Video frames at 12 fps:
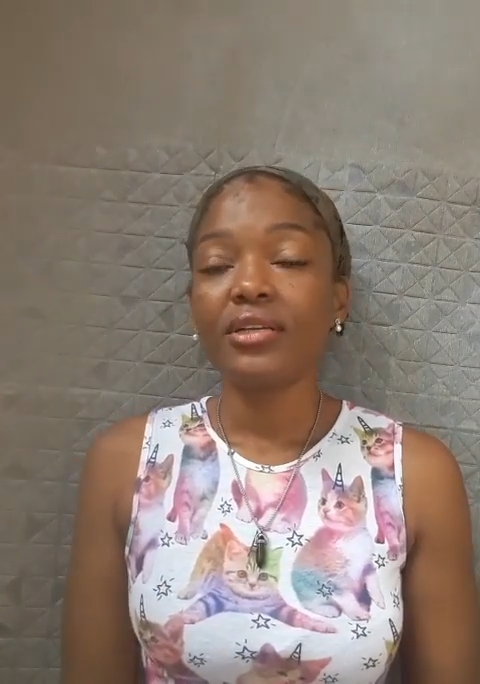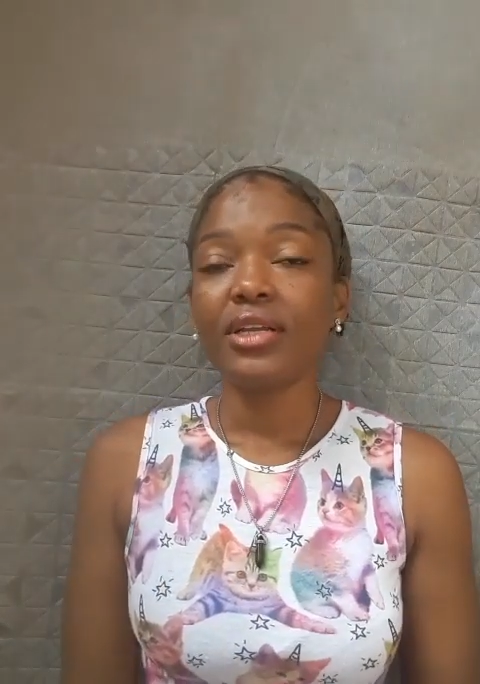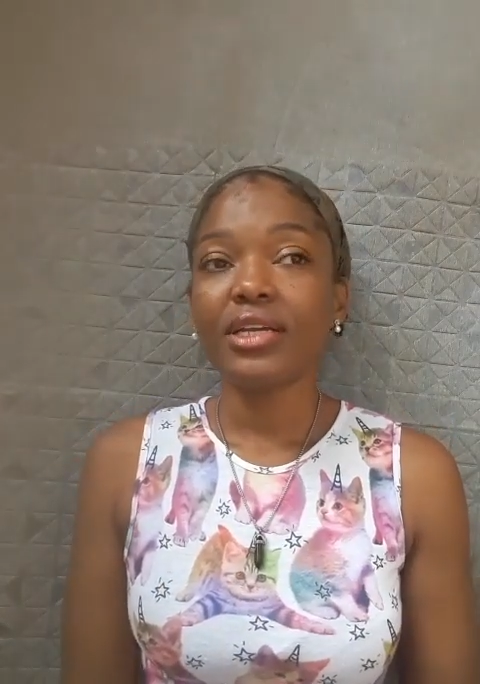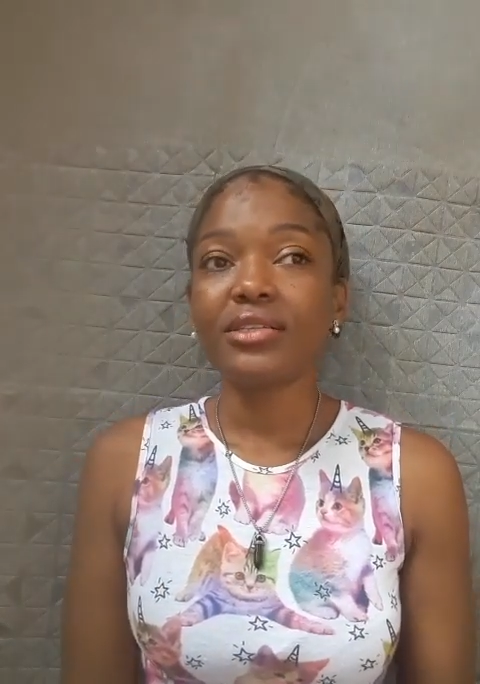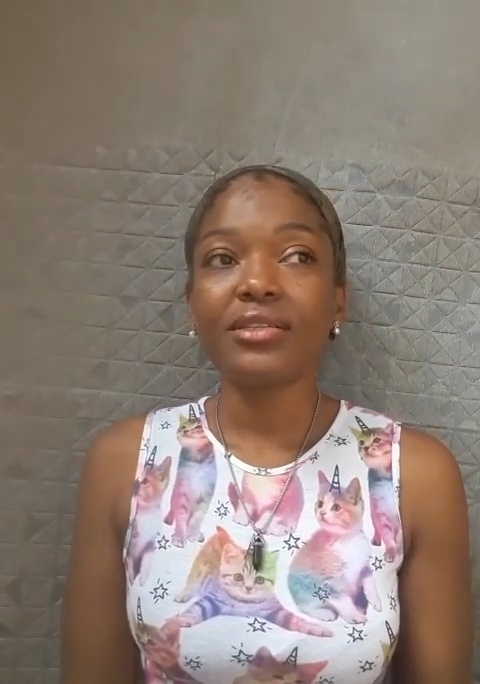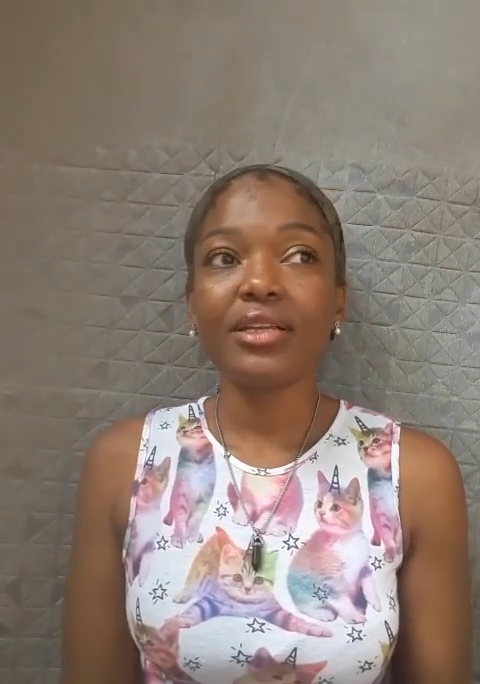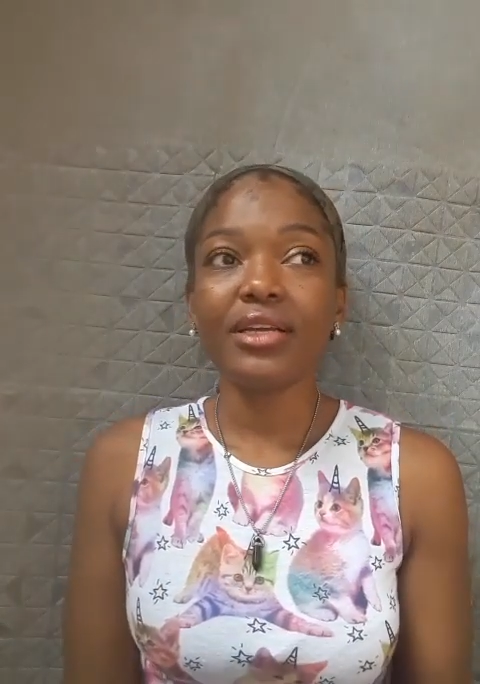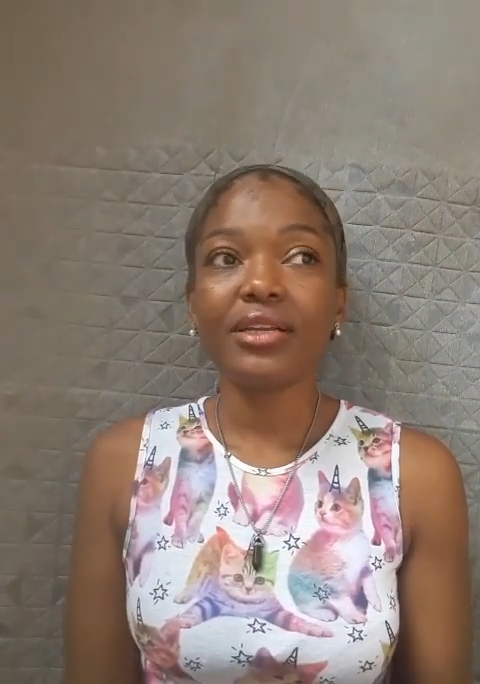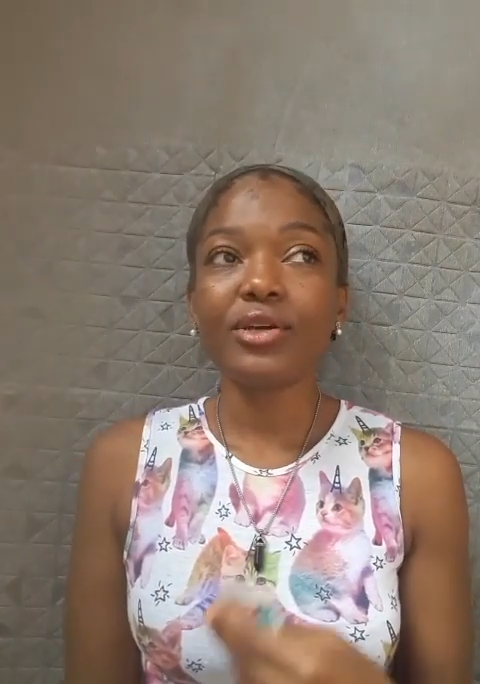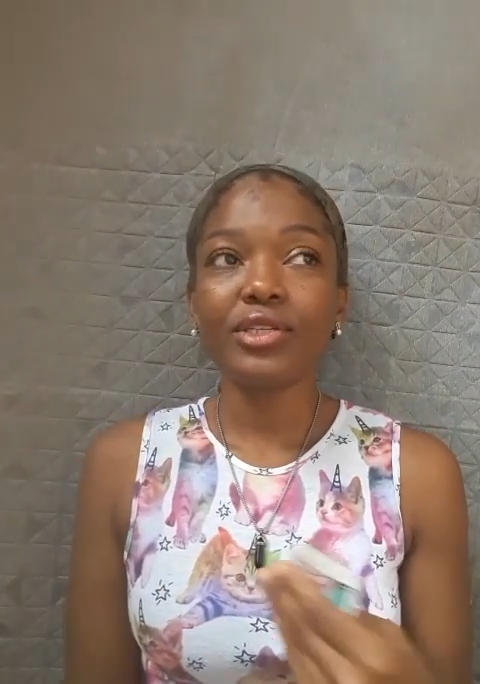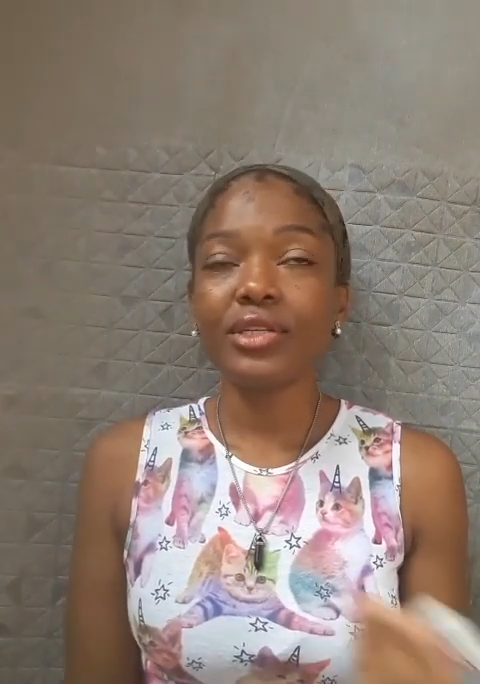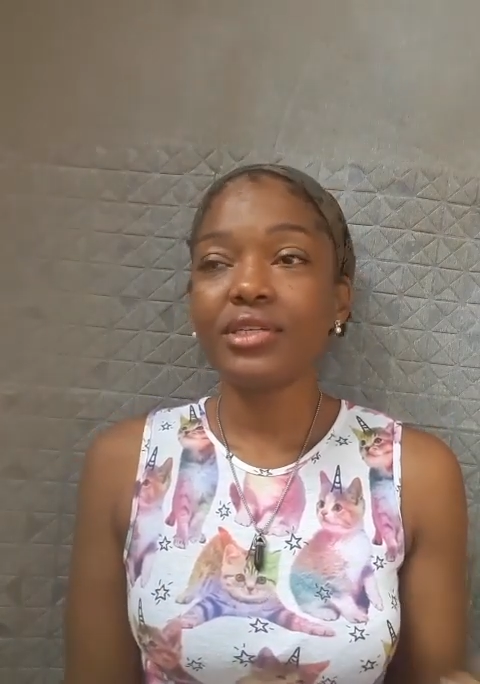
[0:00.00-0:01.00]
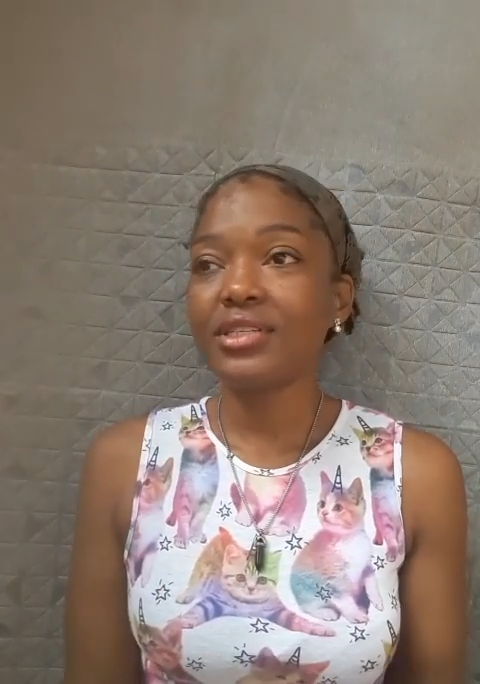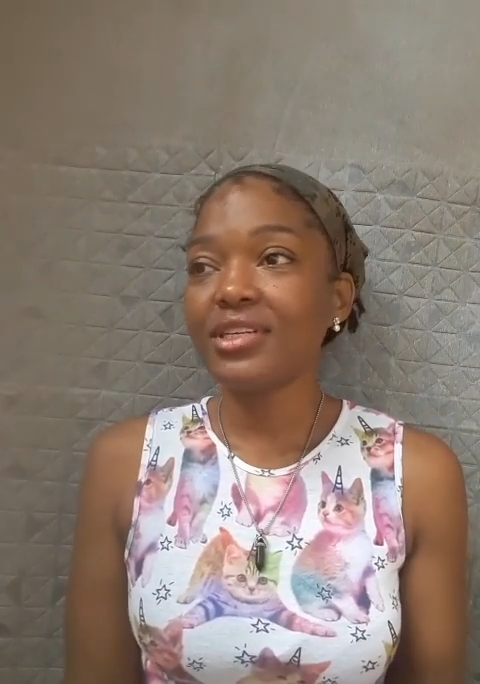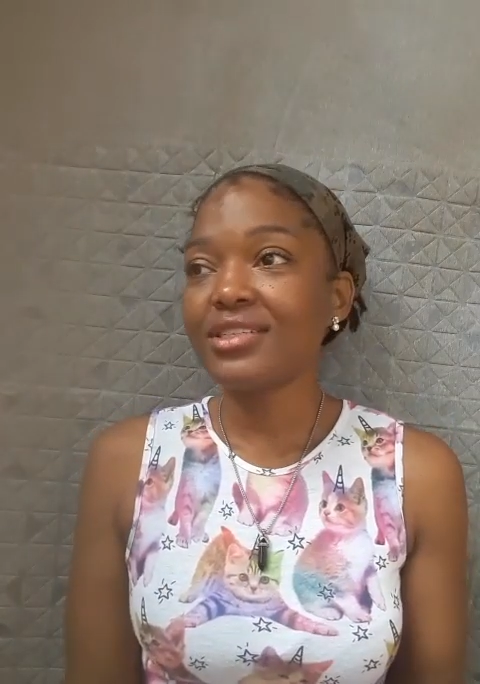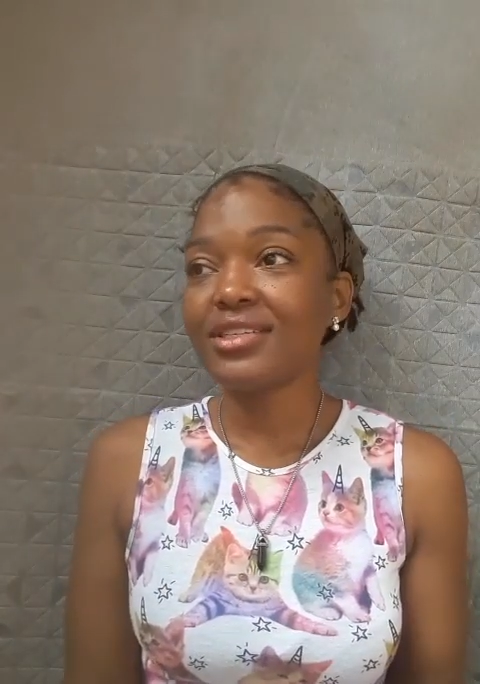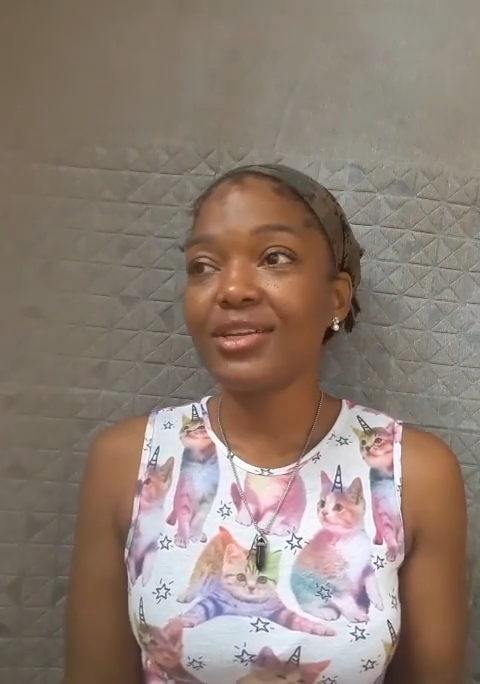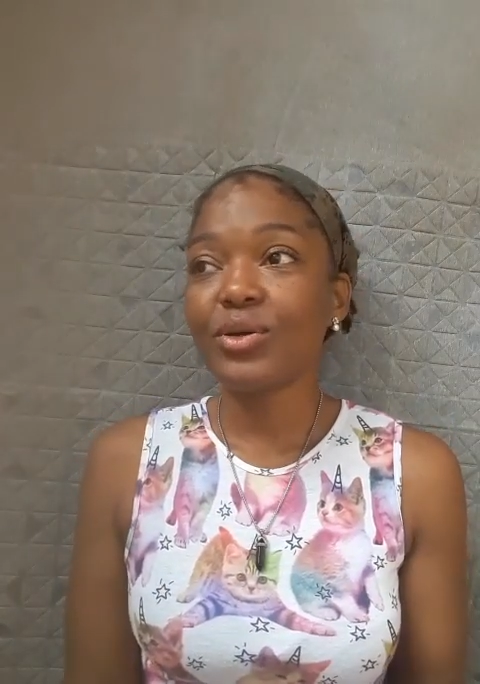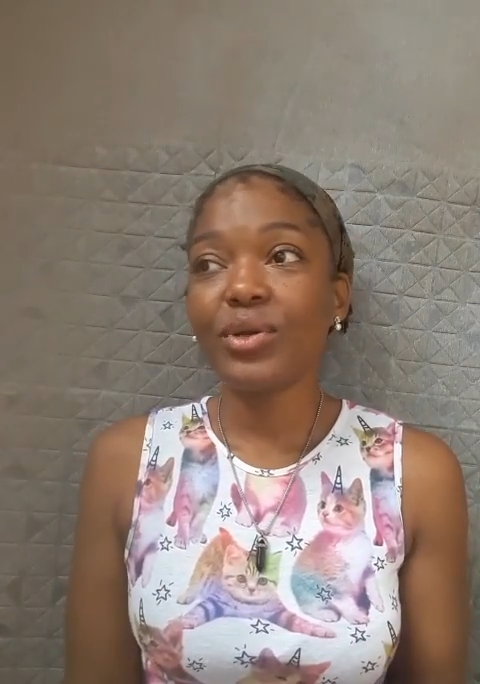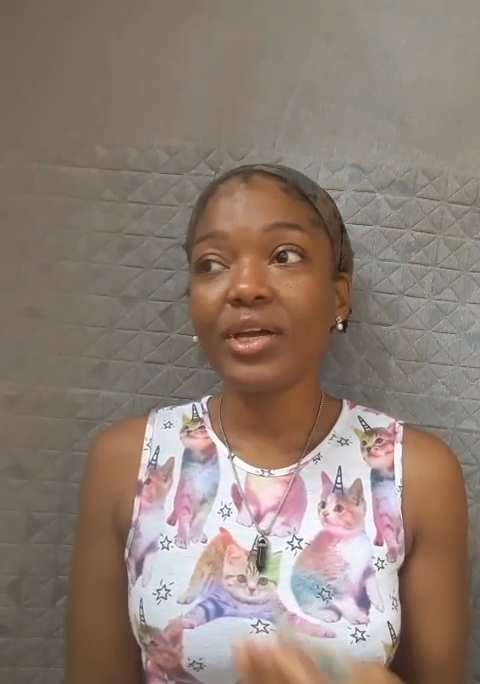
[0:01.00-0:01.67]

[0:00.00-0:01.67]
like like they go to the station now.